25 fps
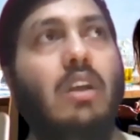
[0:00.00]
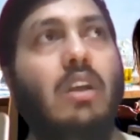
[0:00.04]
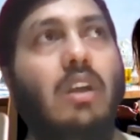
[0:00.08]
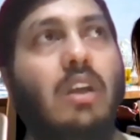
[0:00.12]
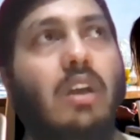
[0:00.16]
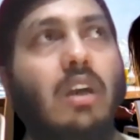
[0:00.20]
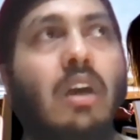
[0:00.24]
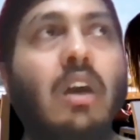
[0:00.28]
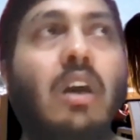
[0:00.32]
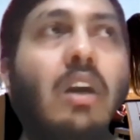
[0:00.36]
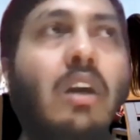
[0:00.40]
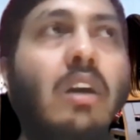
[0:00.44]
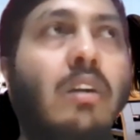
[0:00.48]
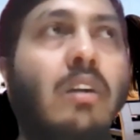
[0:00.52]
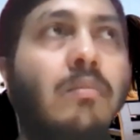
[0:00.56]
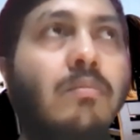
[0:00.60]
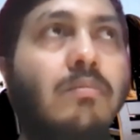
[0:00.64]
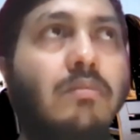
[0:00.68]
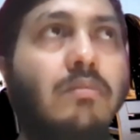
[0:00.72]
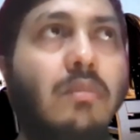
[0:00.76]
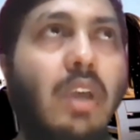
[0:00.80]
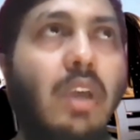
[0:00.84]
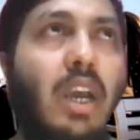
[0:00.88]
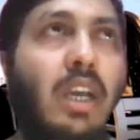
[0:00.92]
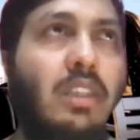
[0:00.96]
And
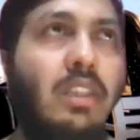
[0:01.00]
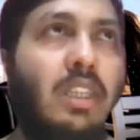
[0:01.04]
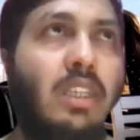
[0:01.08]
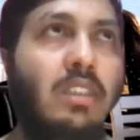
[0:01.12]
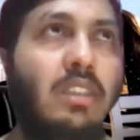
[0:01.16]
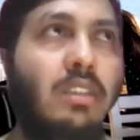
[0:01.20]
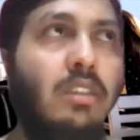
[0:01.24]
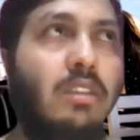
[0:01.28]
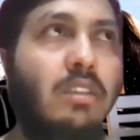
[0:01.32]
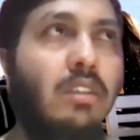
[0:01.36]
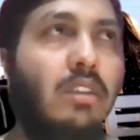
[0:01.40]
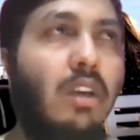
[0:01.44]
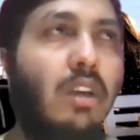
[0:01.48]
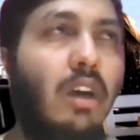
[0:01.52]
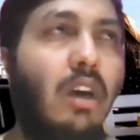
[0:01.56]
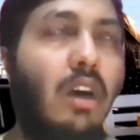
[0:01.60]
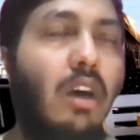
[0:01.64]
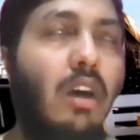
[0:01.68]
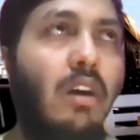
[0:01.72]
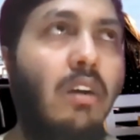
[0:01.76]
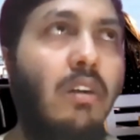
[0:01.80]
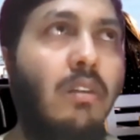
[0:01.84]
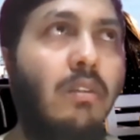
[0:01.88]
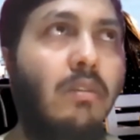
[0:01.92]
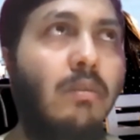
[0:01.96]
then
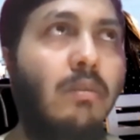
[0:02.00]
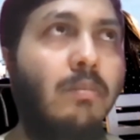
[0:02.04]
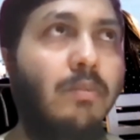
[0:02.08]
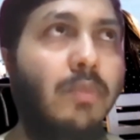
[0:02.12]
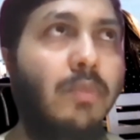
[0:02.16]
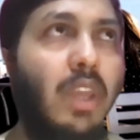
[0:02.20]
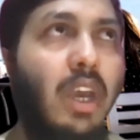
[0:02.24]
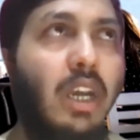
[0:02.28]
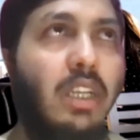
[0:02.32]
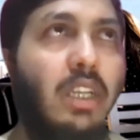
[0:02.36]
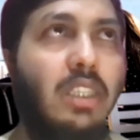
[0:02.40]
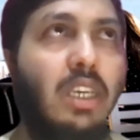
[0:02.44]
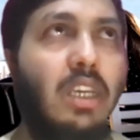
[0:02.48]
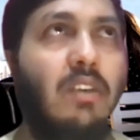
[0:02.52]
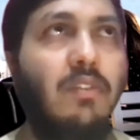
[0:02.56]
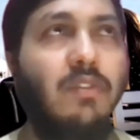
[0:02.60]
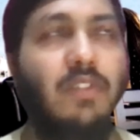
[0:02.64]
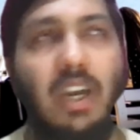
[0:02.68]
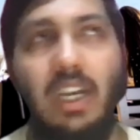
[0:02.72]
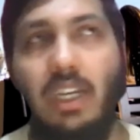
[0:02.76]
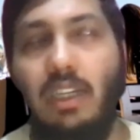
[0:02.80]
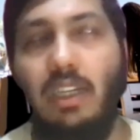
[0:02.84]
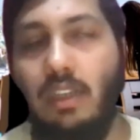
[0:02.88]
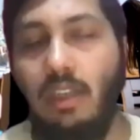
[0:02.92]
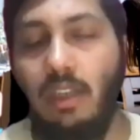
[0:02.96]
I think
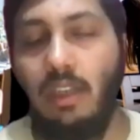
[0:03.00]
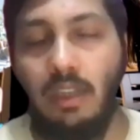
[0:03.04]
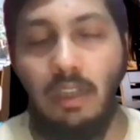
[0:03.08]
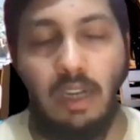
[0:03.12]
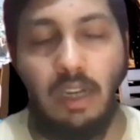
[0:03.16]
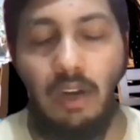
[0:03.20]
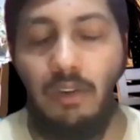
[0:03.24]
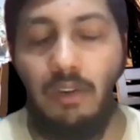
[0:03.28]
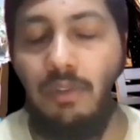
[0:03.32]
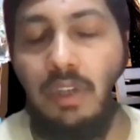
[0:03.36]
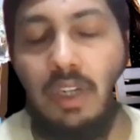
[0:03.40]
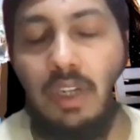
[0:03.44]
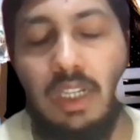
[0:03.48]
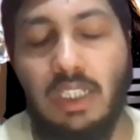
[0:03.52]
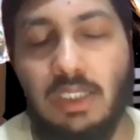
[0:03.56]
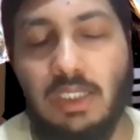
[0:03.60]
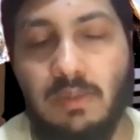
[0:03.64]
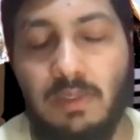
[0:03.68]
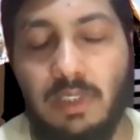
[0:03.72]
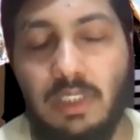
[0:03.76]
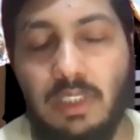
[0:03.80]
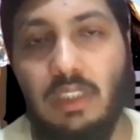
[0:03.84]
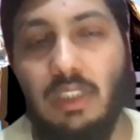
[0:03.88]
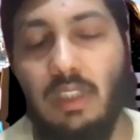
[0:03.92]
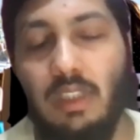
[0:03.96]
final round is
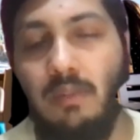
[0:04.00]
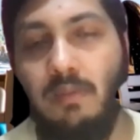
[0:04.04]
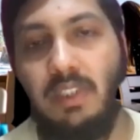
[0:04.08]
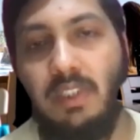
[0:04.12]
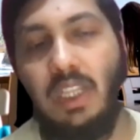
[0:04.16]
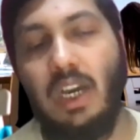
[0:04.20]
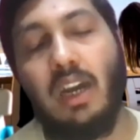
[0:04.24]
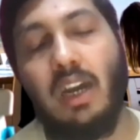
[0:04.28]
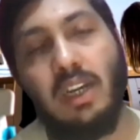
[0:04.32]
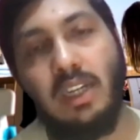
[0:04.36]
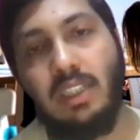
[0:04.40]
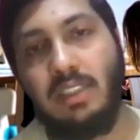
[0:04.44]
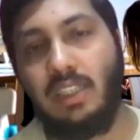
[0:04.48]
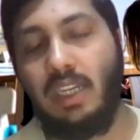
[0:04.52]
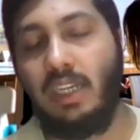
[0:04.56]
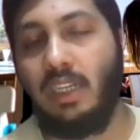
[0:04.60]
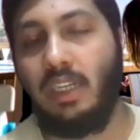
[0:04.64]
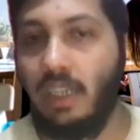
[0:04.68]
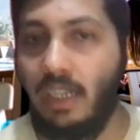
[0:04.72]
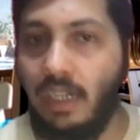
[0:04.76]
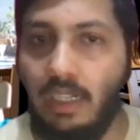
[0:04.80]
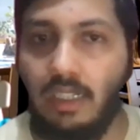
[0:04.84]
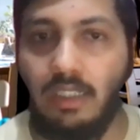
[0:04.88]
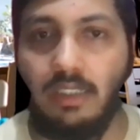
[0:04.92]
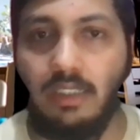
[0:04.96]
with our design
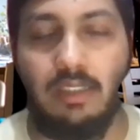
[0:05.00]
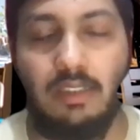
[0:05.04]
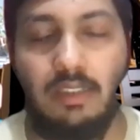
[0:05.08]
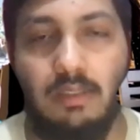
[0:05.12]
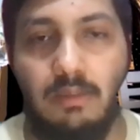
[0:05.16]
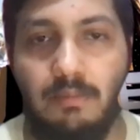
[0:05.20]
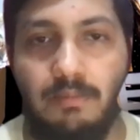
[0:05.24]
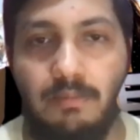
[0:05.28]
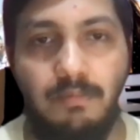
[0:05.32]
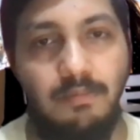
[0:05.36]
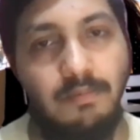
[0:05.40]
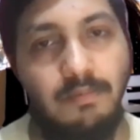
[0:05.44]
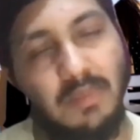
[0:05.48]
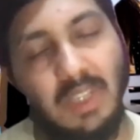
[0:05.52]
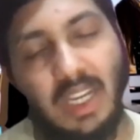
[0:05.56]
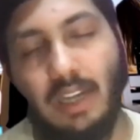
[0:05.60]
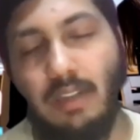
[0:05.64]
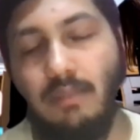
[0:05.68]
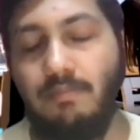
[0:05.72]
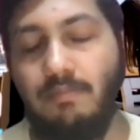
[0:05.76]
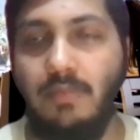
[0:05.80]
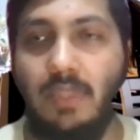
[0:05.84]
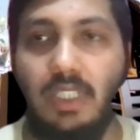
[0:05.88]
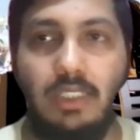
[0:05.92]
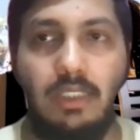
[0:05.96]
heads. Yeah,
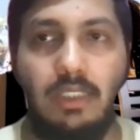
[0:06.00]
that's it.